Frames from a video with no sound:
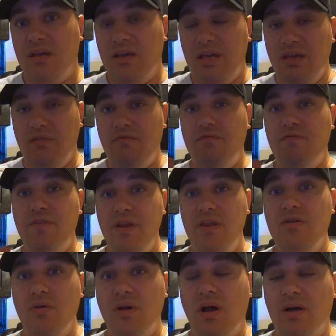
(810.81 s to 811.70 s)
get
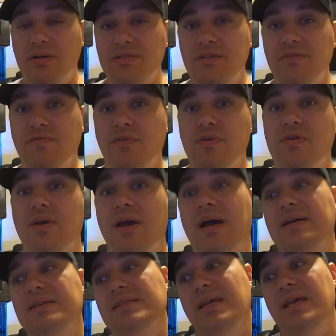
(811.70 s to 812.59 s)
video content for you
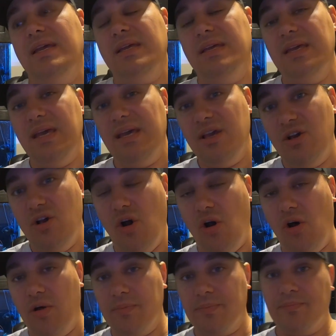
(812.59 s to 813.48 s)
guys, and get
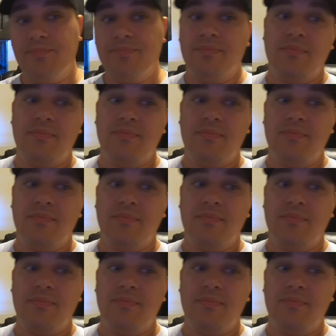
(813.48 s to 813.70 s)
gone.